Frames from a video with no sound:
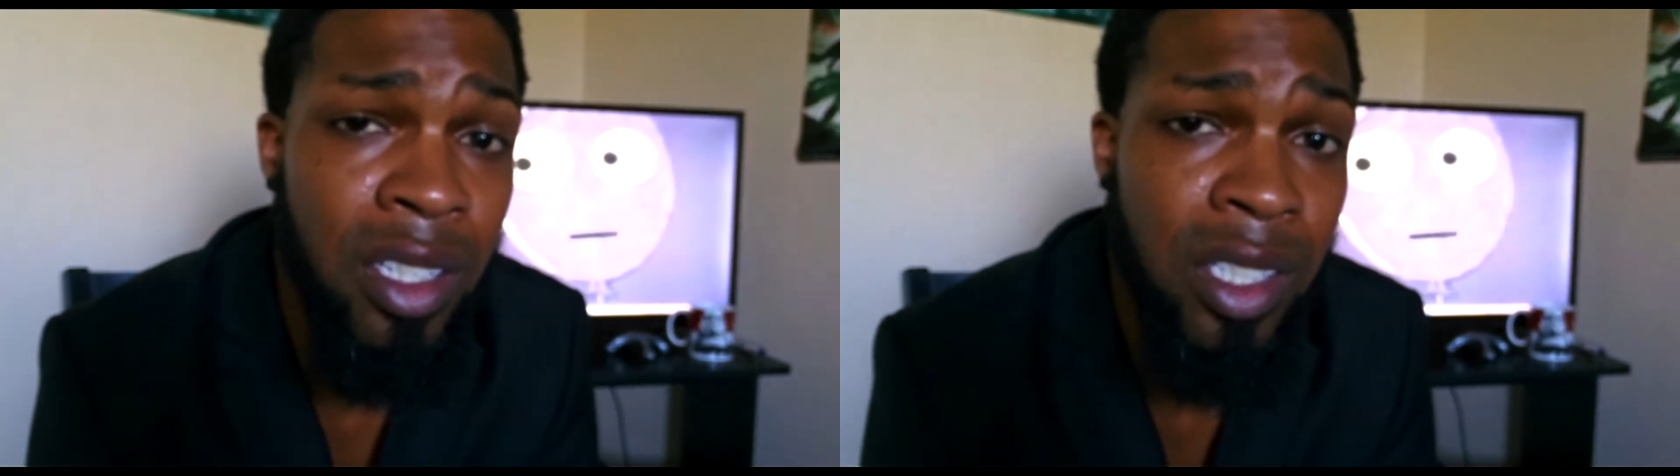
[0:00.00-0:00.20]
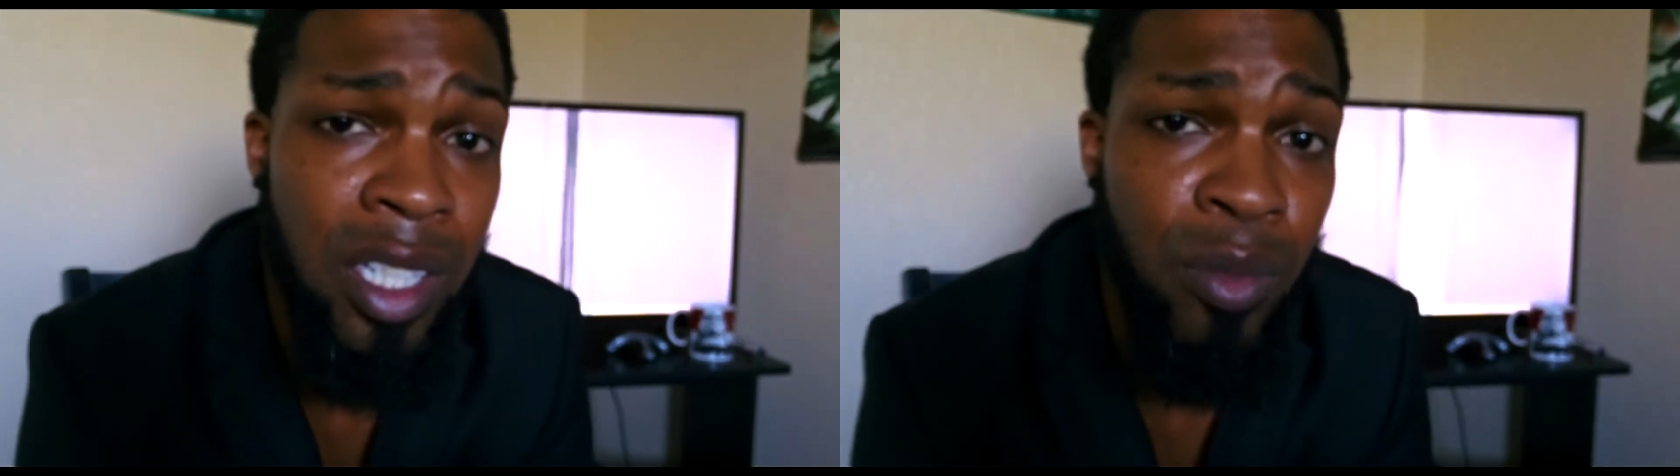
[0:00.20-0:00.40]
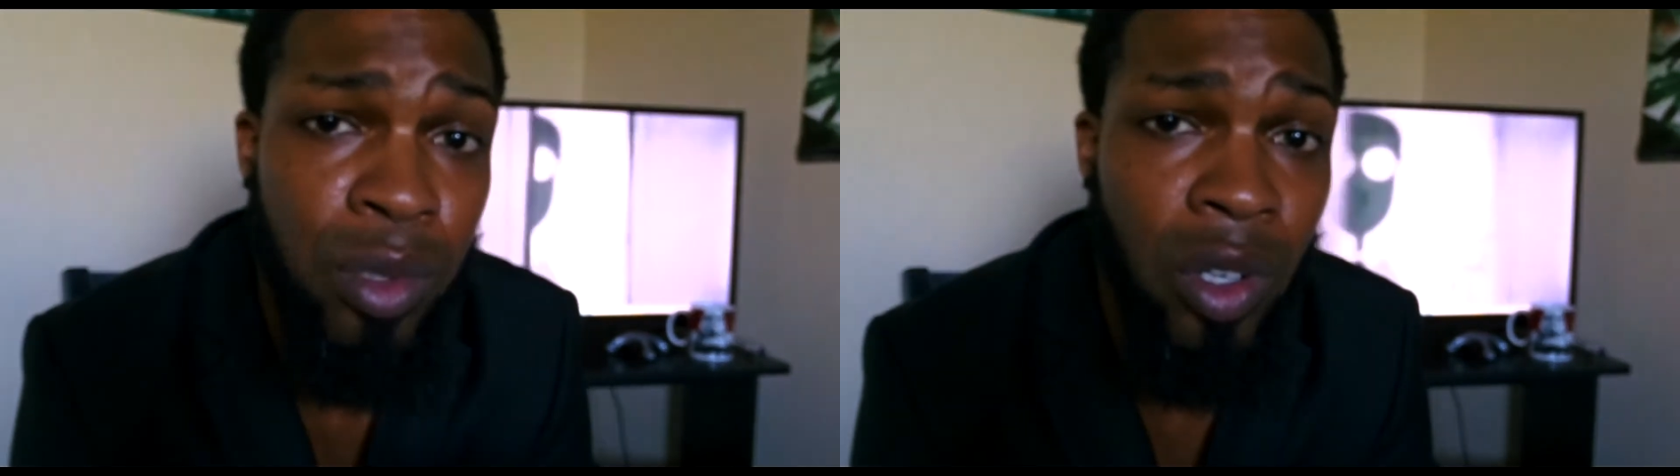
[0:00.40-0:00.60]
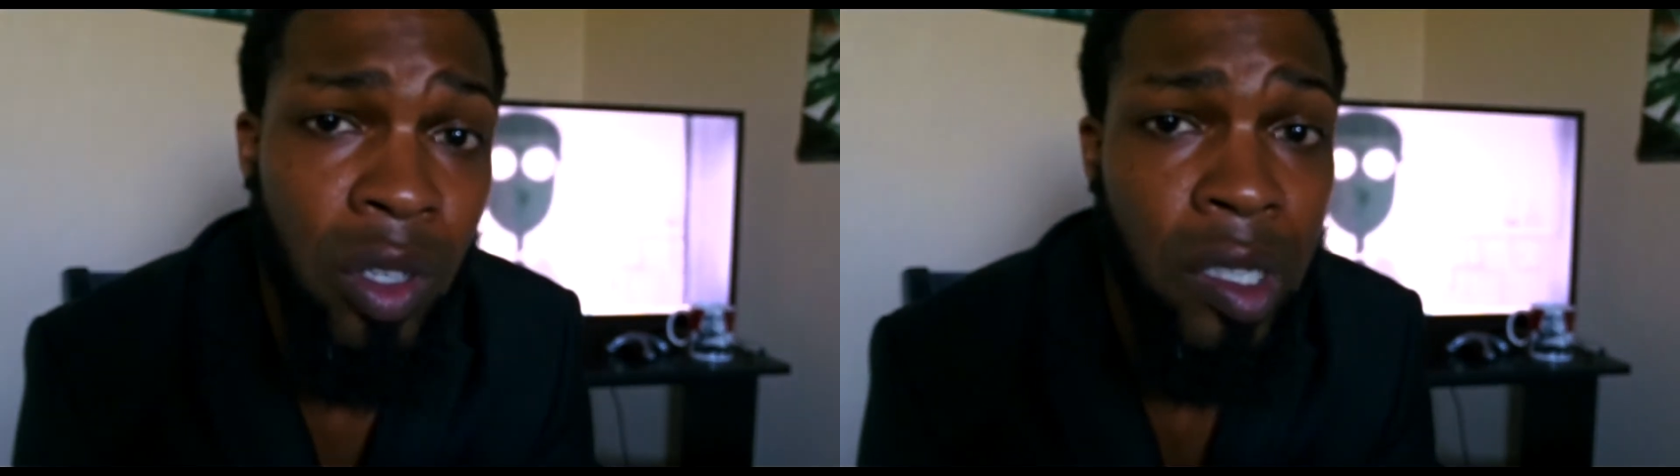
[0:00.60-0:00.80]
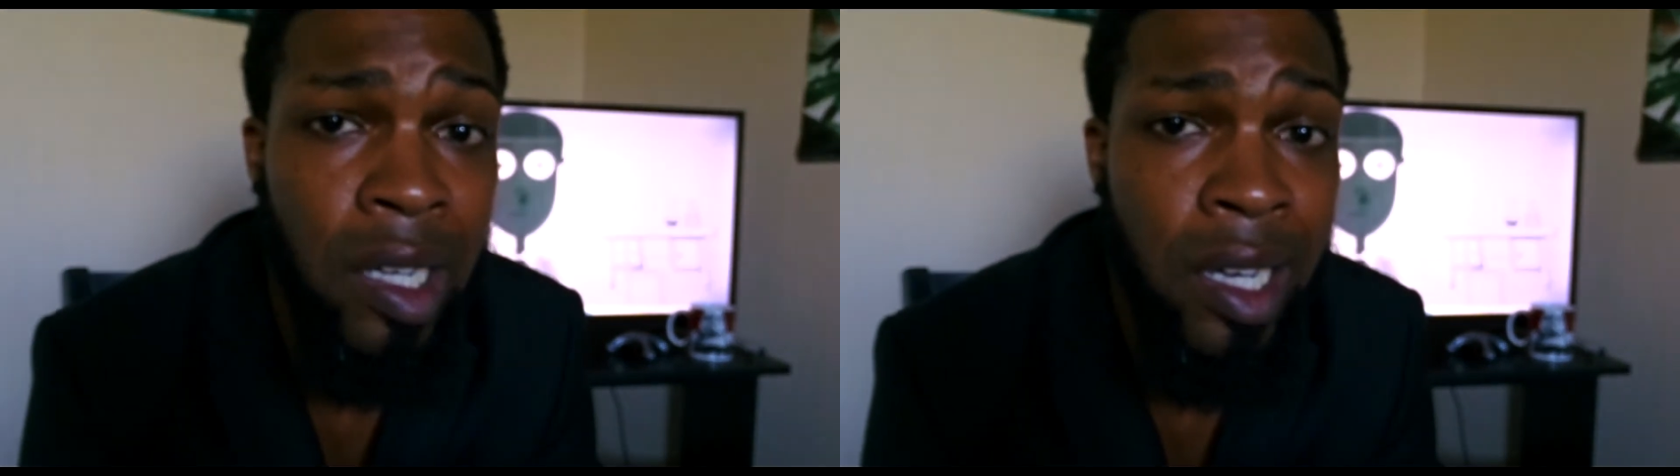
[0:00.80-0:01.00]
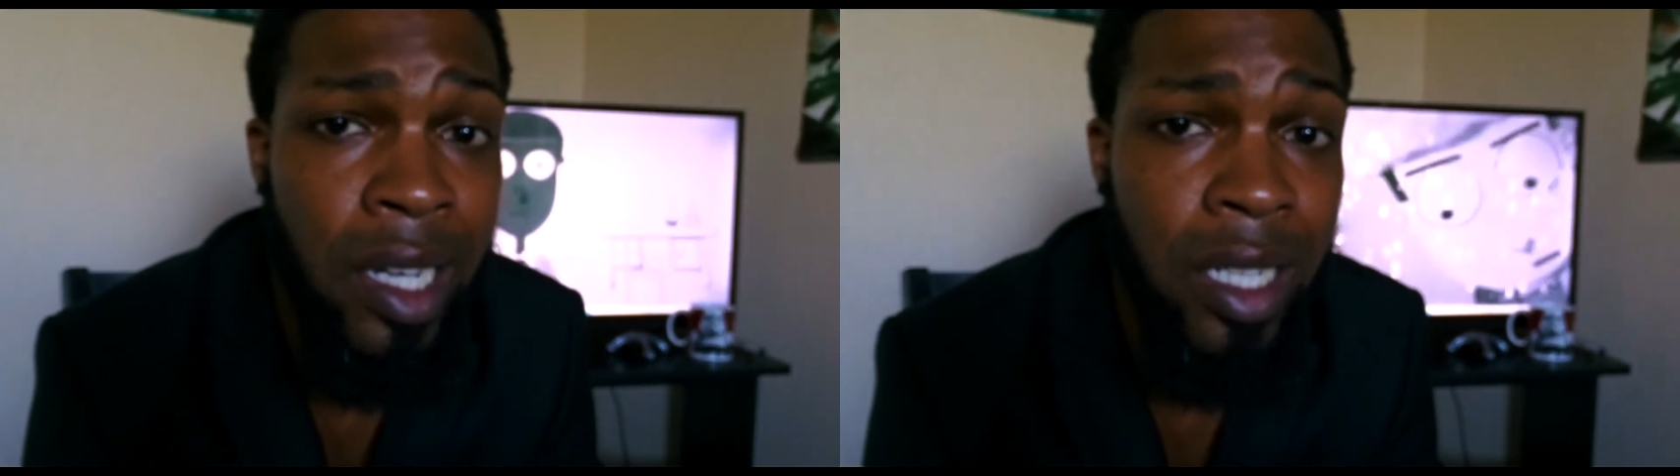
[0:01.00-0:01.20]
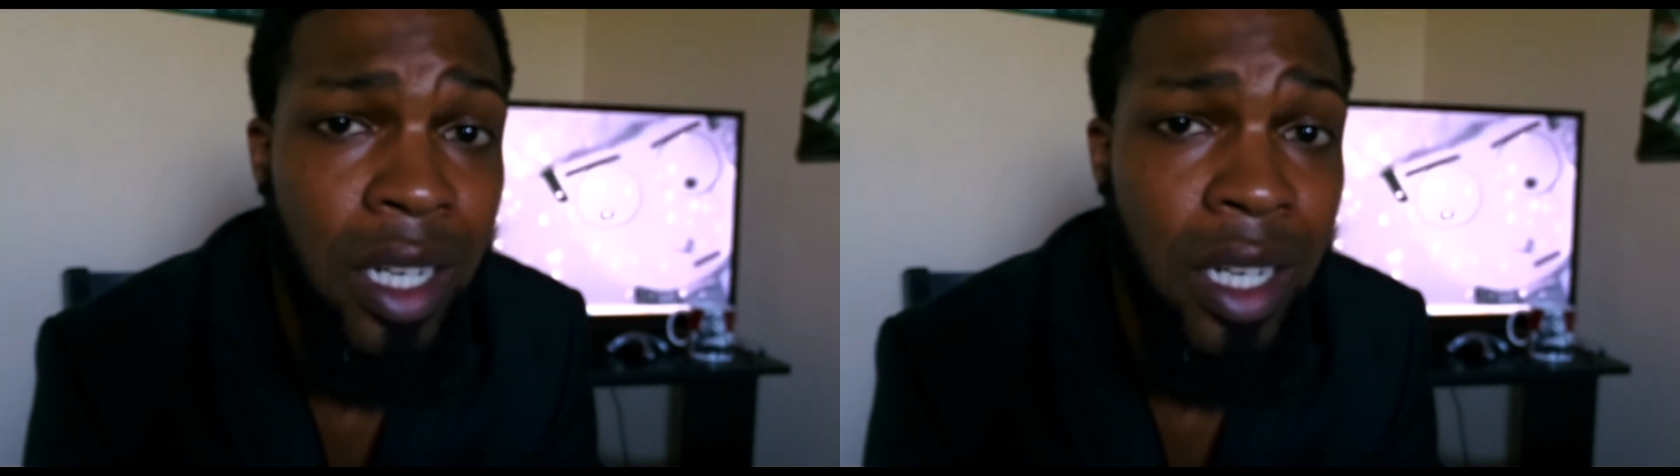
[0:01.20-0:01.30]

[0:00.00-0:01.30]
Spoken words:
it's going to be online.